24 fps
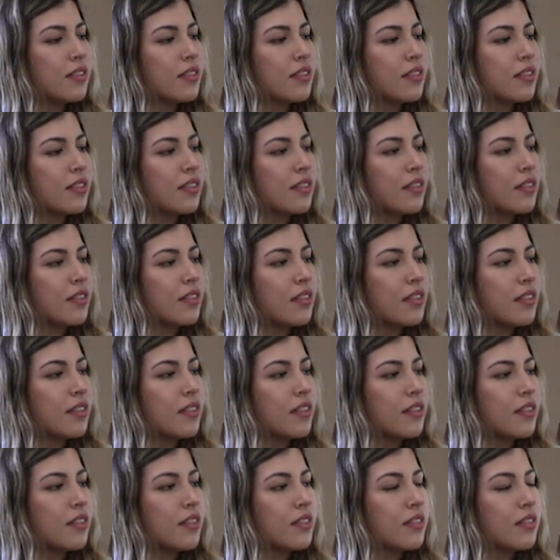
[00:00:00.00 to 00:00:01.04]

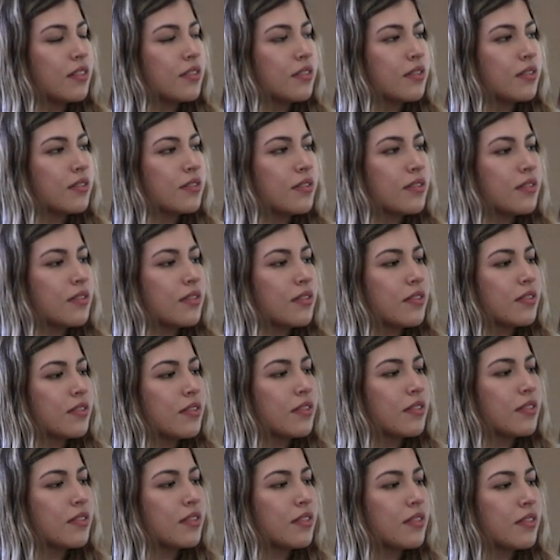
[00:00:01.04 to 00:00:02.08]

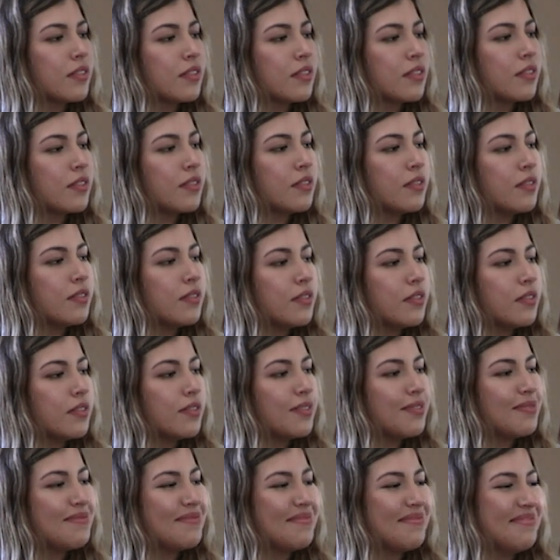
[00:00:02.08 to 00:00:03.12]

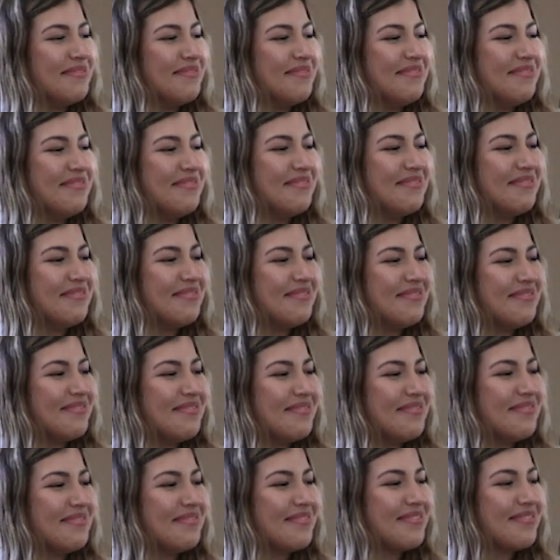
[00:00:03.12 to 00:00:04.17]

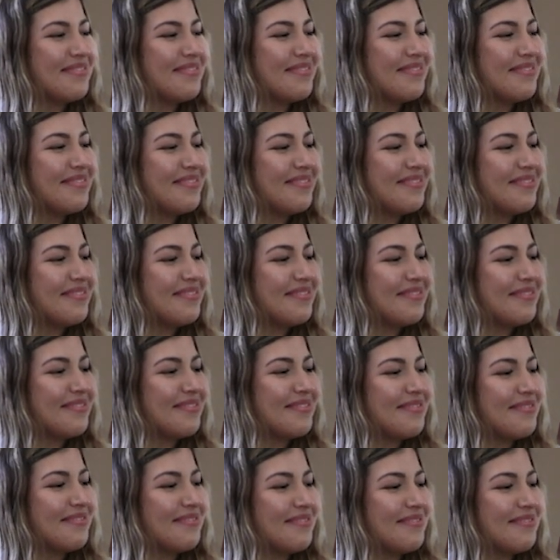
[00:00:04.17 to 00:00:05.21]

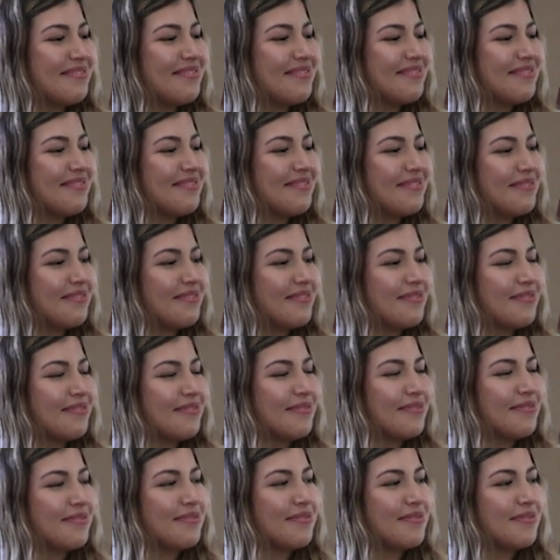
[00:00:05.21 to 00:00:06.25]

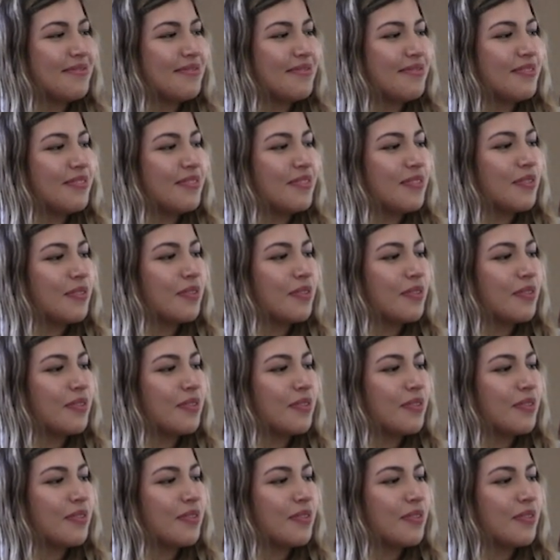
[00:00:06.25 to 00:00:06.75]
No words are spoken by the person on screen.